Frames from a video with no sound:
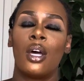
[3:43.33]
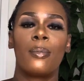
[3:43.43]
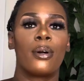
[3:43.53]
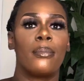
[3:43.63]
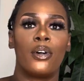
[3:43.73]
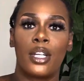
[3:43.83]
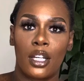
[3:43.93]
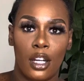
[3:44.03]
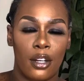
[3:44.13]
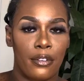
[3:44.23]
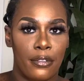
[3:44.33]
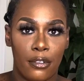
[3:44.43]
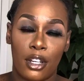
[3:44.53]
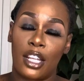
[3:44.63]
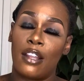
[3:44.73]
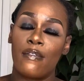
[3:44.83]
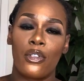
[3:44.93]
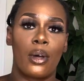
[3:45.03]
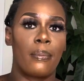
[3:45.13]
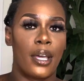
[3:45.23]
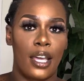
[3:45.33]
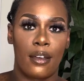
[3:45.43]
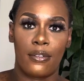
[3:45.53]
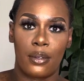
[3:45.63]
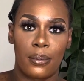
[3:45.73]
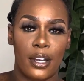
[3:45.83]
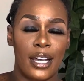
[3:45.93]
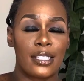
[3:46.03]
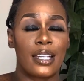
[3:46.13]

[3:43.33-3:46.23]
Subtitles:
promoting her for free, even though I'm paying full price.